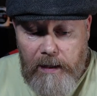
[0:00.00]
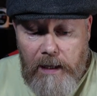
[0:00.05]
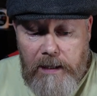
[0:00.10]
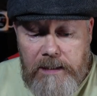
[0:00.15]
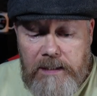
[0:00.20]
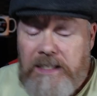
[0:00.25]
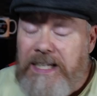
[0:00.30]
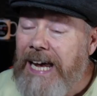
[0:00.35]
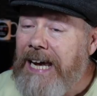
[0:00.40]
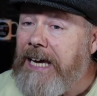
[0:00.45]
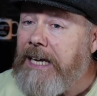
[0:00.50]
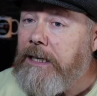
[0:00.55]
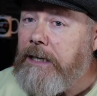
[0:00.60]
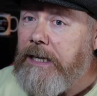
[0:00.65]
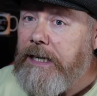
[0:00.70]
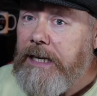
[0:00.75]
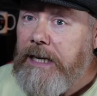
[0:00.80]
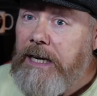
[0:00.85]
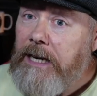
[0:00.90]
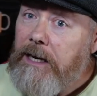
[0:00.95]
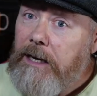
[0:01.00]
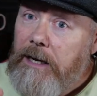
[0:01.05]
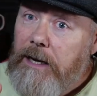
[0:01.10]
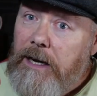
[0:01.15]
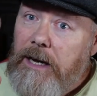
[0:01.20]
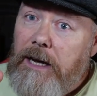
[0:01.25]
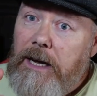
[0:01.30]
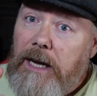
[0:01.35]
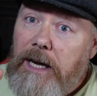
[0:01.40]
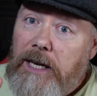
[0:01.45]
Secondly,
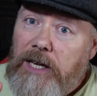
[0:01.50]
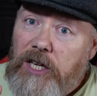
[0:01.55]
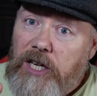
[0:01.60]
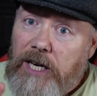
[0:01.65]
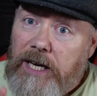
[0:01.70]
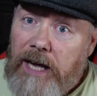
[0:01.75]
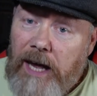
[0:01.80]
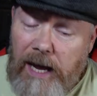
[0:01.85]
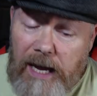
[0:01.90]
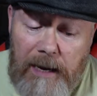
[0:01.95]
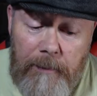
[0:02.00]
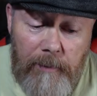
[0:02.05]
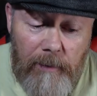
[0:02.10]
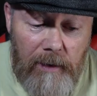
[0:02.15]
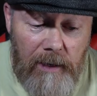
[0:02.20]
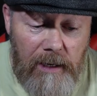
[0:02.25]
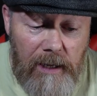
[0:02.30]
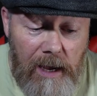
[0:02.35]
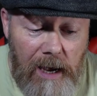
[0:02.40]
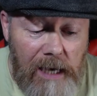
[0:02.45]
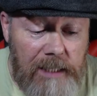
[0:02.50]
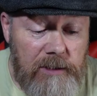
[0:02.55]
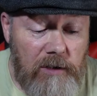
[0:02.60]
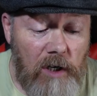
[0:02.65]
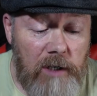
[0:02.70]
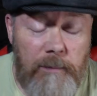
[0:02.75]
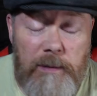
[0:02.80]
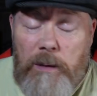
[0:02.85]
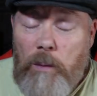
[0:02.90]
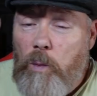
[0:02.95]
your cable has got
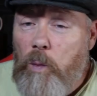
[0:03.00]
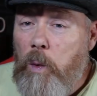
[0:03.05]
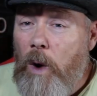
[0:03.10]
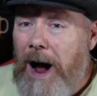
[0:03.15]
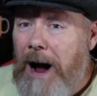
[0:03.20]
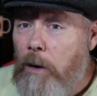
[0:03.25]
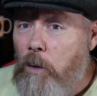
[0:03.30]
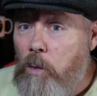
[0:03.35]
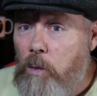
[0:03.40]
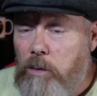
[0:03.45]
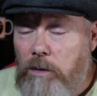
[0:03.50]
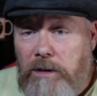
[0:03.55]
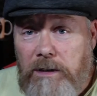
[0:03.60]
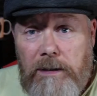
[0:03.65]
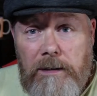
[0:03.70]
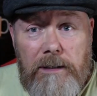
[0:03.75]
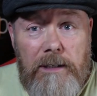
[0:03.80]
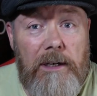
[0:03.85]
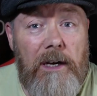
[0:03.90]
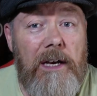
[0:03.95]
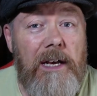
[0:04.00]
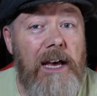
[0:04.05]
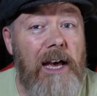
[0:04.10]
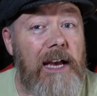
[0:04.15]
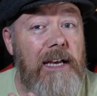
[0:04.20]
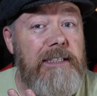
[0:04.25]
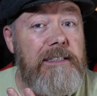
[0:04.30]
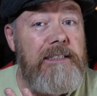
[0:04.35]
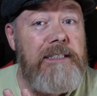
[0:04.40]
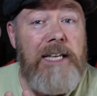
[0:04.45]
to be wound
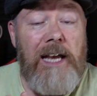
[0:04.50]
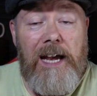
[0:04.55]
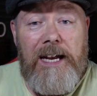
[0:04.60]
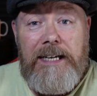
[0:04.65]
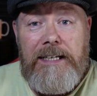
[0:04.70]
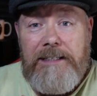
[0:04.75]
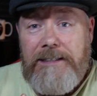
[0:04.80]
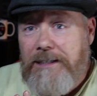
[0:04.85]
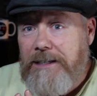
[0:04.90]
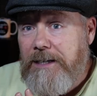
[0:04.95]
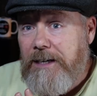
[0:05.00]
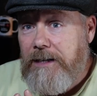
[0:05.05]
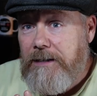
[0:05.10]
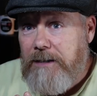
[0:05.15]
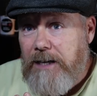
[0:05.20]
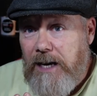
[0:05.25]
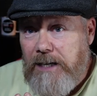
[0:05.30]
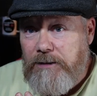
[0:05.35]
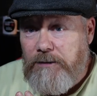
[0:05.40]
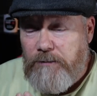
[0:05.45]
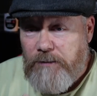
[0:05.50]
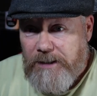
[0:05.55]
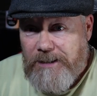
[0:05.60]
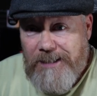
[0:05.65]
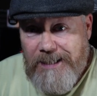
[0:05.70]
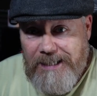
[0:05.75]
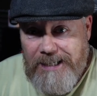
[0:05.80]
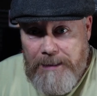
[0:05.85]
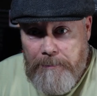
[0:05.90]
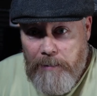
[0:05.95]
as tight as
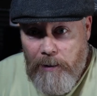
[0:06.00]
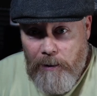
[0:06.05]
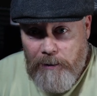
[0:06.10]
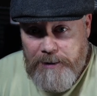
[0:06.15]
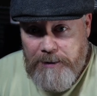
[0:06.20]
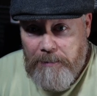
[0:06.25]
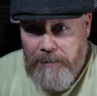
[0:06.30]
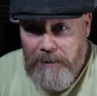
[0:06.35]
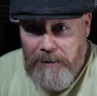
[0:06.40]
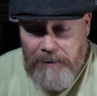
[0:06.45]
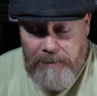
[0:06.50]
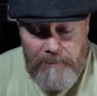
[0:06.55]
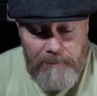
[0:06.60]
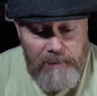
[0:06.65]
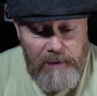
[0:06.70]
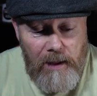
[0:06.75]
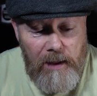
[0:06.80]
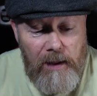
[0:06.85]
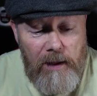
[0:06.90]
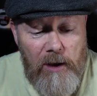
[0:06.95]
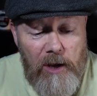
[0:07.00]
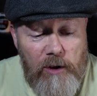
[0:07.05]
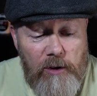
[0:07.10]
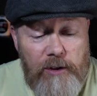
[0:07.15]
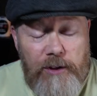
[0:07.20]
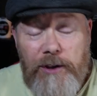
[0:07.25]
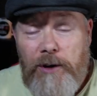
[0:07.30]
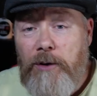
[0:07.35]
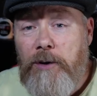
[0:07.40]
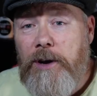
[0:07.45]
physically possible.
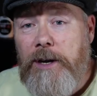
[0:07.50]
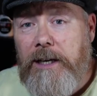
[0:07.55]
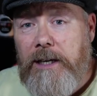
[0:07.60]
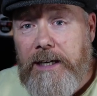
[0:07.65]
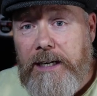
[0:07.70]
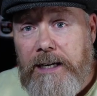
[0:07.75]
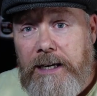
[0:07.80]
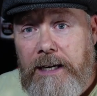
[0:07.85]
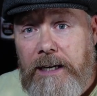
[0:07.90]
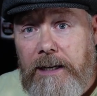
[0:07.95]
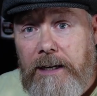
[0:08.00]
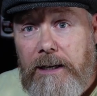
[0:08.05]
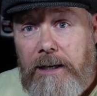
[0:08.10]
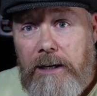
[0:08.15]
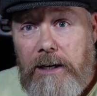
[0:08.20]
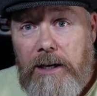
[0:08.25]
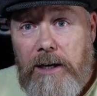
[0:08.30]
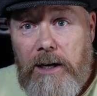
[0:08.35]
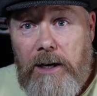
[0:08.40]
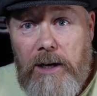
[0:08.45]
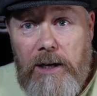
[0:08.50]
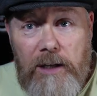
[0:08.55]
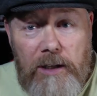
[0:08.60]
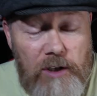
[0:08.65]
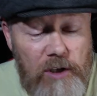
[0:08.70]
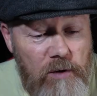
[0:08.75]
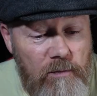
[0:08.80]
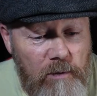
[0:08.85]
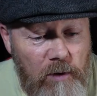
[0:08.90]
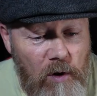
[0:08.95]
Thirdly,
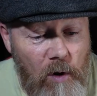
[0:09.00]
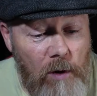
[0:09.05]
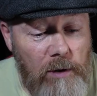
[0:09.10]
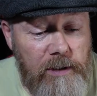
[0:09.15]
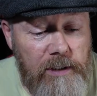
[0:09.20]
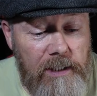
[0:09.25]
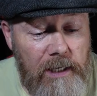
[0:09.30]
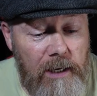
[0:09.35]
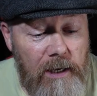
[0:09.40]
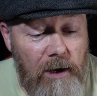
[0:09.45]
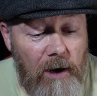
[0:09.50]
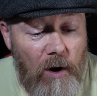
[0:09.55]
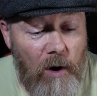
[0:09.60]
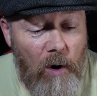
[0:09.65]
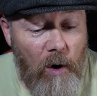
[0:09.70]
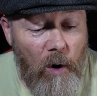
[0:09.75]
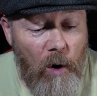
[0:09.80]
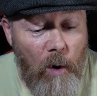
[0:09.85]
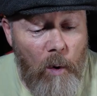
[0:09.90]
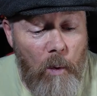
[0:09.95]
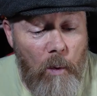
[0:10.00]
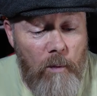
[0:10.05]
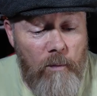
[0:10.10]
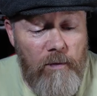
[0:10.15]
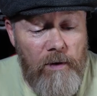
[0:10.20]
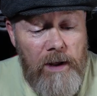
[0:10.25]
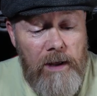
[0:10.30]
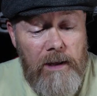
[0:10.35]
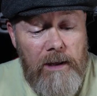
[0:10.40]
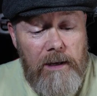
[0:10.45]
you've got to
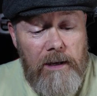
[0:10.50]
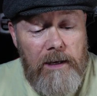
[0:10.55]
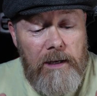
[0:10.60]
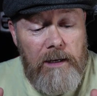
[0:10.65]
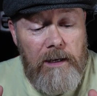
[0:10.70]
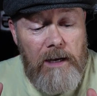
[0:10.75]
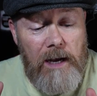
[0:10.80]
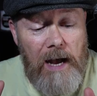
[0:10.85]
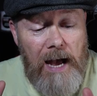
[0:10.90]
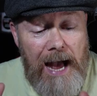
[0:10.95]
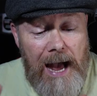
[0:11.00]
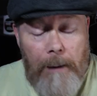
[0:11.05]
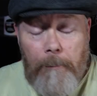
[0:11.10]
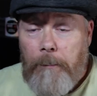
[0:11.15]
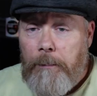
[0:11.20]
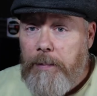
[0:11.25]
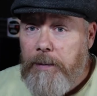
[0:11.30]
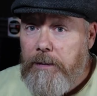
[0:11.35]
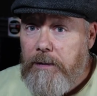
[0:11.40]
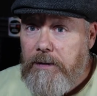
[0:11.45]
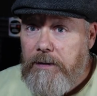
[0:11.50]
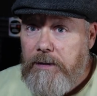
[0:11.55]
over amp